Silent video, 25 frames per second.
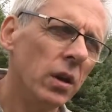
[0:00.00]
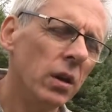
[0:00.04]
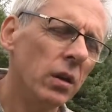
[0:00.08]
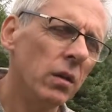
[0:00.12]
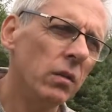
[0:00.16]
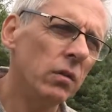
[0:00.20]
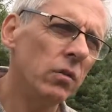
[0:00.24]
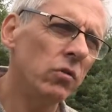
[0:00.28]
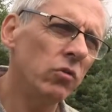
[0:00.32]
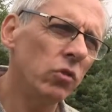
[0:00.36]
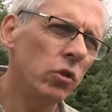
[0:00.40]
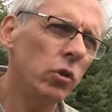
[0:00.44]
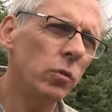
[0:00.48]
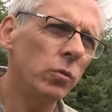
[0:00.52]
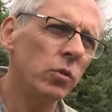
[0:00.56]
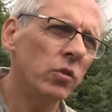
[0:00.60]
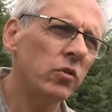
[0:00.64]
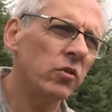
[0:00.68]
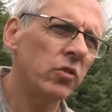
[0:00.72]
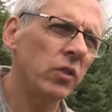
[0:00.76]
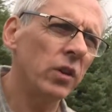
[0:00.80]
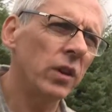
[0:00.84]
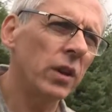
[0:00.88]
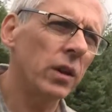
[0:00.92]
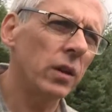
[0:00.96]
The tomb we're
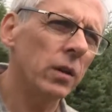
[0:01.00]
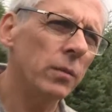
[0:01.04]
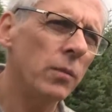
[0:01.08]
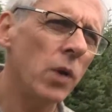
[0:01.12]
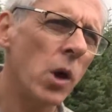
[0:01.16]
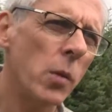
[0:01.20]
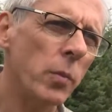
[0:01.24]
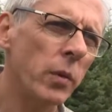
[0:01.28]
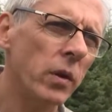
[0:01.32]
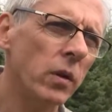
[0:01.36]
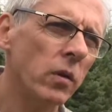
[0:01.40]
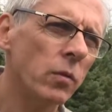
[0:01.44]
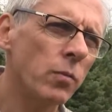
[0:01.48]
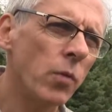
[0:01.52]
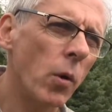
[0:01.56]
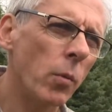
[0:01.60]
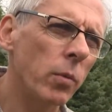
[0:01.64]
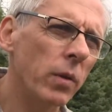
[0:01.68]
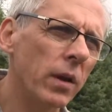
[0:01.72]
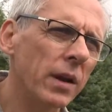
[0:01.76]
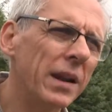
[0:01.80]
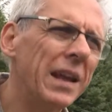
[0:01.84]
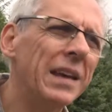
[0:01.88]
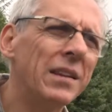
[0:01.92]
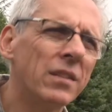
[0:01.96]
seeing at the moment is
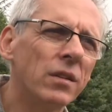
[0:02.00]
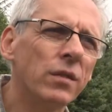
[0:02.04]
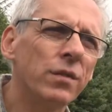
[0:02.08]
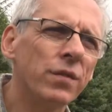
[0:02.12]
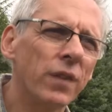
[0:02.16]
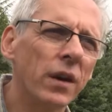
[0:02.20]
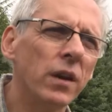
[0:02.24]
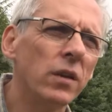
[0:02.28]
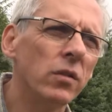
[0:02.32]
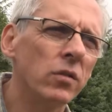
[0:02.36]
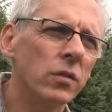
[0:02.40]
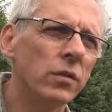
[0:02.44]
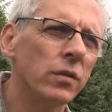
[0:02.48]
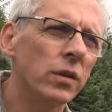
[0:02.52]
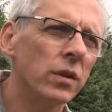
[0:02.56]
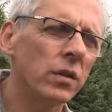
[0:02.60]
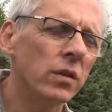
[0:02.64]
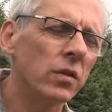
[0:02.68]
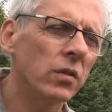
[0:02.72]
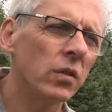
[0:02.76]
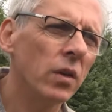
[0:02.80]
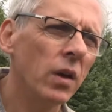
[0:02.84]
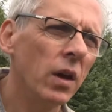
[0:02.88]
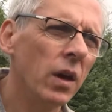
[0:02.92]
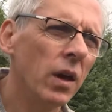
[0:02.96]
probably a later phase of
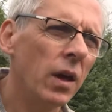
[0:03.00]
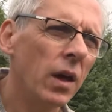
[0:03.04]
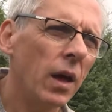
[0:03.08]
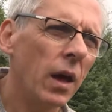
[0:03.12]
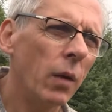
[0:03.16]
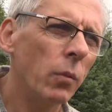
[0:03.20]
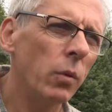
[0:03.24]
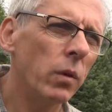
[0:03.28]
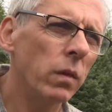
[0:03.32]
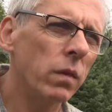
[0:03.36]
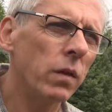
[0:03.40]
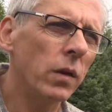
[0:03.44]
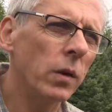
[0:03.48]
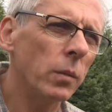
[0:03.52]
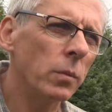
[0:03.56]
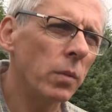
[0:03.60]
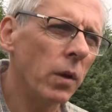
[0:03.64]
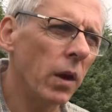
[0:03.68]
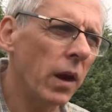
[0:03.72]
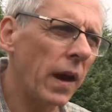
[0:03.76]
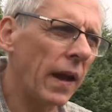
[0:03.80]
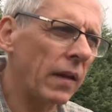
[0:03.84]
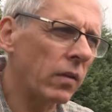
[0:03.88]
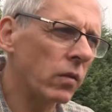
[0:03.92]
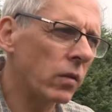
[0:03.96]
it, and we think
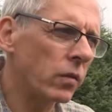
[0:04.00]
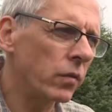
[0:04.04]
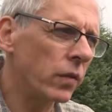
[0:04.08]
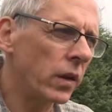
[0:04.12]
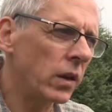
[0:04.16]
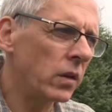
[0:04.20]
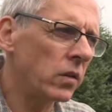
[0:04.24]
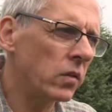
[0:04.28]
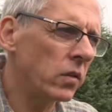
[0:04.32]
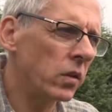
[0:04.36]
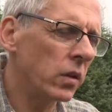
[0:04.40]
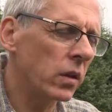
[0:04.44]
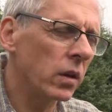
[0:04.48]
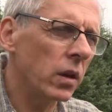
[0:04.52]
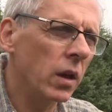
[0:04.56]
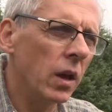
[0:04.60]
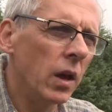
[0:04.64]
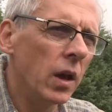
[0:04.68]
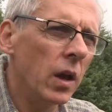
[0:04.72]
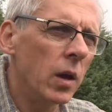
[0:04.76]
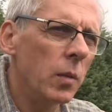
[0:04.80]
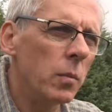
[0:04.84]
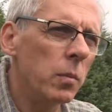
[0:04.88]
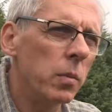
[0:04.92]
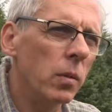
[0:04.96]
by excavating
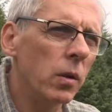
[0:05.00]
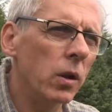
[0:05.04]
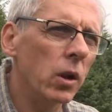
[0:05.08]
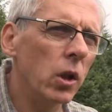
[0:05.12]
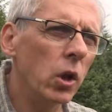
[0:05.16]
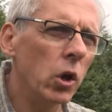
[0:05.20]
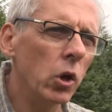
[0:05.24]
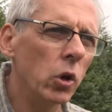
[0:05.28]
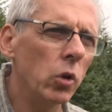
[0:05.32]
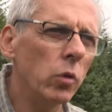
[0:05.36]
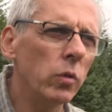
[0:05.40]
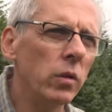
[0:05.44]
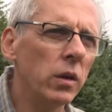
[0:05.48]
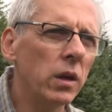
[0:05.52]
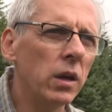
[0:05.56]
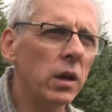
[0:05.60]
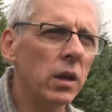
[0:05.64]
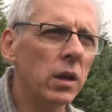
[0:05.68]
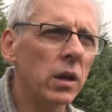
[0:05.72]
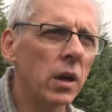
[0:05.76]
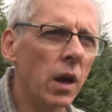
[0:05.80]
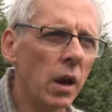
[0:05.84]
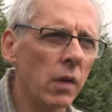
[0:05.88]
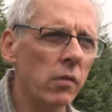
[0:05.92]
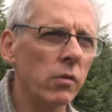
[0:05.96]
below the
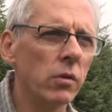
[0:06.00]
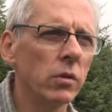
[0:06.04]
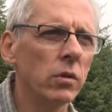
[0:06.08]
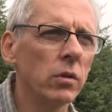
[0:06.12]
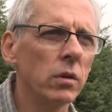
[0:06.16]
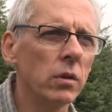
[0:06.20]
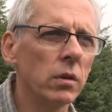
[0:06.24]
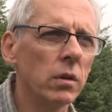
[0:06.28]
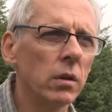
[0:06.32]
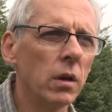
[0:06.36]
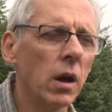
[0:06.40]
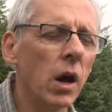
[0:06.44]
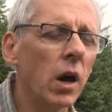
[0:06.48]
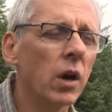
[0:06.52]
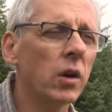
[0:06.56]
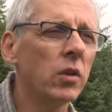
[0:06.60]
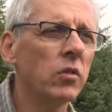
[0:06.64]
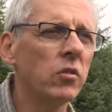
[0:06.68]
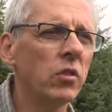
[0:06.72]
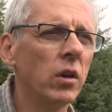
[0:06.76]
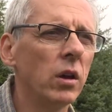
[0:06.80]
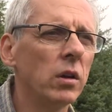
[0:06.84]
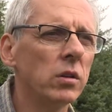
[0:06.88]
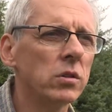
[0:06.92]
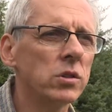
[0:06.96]
current
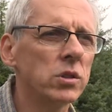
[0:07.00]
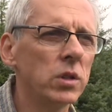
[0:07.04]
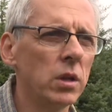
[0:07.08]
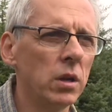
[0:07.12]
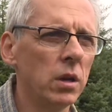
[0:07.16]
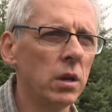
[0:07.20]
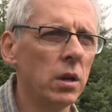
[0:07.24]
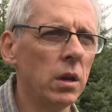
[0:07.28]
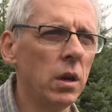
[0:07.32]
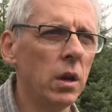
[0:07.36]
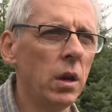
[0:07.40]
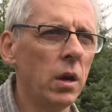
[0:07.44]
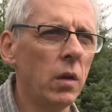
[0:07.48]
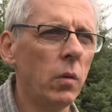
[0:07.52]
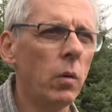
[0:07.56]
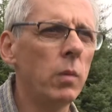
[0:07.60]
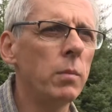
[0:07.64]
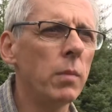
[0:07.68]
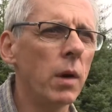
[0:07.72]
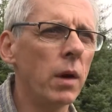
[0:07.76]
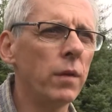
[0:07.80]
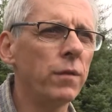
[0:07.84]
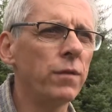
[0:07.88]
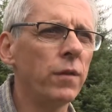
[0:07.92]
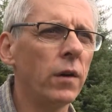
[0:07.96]
architecture we
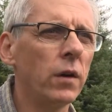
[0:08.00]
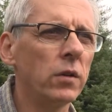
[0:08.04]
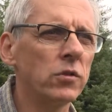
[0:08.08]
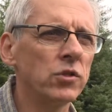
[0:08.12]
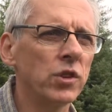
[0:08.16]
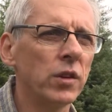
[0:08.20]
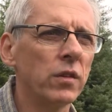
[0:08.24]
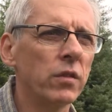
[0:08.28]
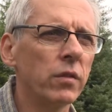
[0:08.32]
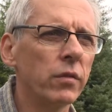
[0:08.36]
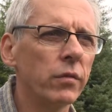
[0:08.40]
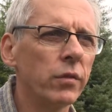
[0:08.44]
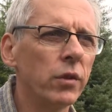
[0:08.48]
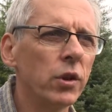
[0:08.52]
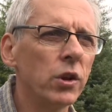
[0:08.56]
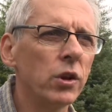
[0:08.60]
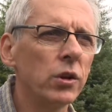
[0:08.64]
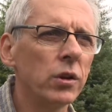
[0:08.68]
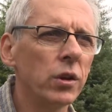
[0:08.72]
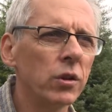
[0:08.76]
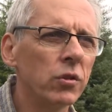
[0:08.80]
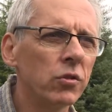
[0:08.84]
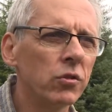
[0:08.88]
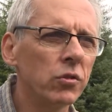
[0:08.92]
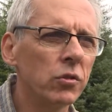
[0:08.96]
might find traces of an
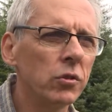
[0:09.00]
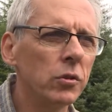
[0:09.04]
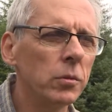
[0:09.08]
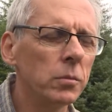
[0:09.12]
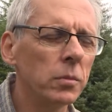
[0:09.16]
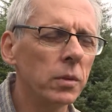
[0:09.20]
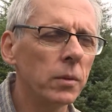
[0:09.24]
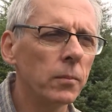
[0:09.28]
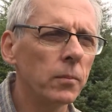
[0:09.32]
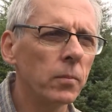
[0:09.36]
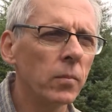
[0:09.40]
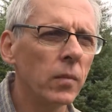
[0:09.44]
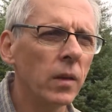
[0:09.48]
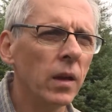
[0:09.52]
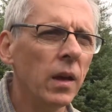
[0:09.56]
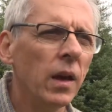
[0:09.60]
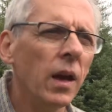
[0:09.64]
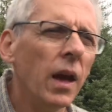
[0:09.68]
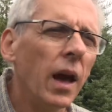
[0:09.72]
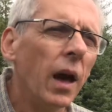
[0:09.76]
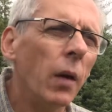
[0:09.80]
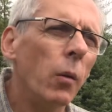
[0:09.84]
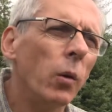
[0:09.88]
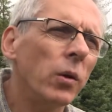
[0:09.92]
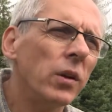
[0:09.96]
earlier tomb.
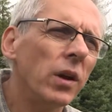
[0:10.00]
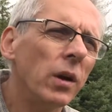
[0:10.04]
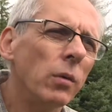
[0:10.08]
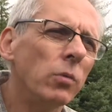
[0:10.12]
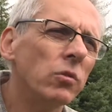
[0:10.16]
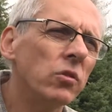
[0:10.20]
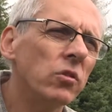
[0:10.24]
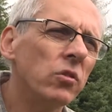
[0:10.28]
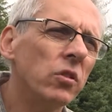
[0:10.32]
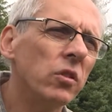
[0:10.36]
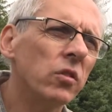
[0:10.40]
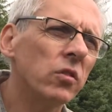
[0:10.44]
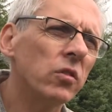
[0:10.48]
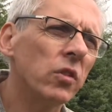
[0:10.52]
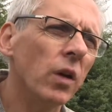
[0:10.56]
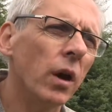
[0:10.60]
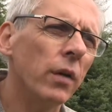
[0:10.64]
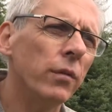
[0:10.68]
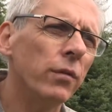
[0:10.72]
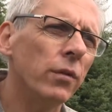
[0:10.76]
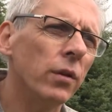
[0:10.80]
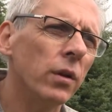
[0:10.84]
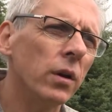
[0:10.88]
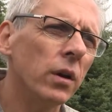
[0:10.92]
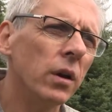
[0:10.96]
And what I want to
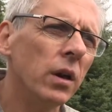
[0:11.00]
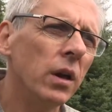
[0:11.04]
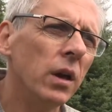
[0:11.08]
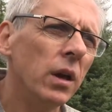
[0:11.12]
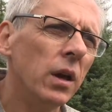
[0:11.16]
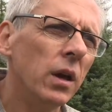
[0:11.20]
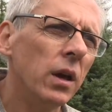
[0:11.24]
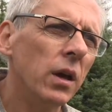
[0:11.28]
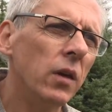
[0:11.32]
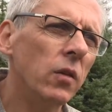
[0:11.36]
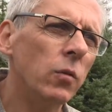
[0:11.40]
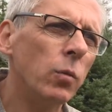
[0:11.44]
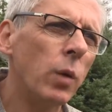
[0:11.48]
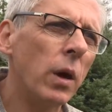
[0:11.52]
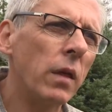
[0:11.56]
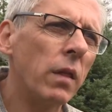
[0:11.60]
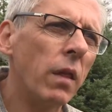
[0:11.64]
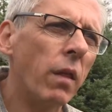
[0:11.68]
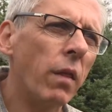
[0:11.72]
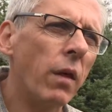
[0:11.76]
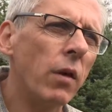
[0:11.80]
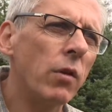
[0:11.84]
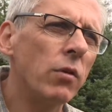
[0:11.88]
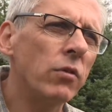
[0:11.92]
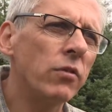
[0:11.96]
discover is whether
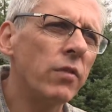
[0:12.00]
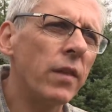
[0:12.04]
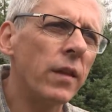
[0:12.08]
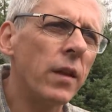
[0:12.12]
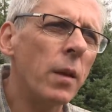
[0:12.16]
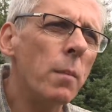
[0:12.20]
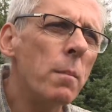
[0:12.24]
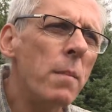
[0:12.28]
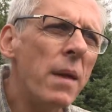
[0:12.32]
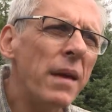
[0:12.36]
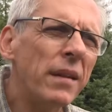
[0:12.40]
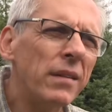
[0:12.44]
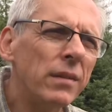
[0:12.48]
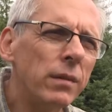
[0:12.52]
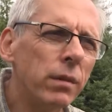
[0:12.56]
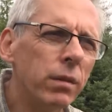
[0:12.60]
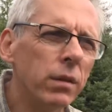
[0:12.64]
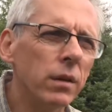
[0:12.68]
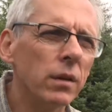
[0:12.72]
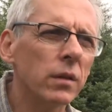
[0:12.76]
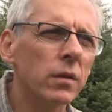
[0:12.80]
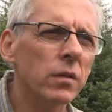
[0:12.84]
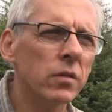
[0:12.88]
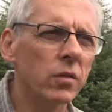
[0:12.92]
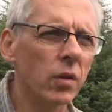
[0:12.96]
there is then a
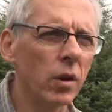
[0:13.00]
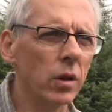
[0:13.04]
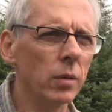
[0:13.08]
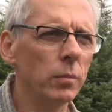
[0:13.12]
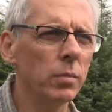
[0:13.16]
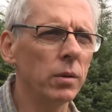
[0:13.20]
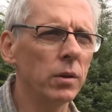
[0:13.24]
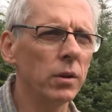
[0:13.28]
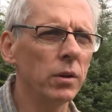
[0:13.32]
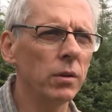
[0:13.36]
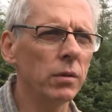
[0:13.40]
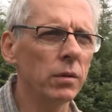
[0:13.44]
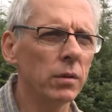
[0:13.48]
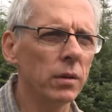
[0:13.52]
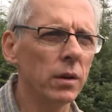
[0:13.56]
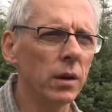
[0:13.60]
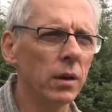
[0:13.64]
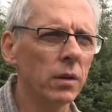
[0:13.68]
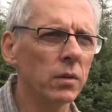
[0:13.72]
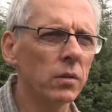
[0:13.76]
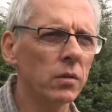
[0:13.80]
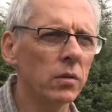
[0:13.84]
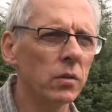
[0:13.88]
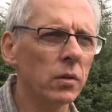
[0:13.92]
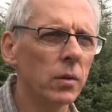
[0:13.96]
Mesolithic site below
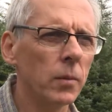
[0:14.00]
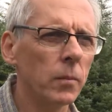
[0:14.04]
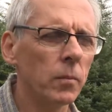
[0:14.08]
that.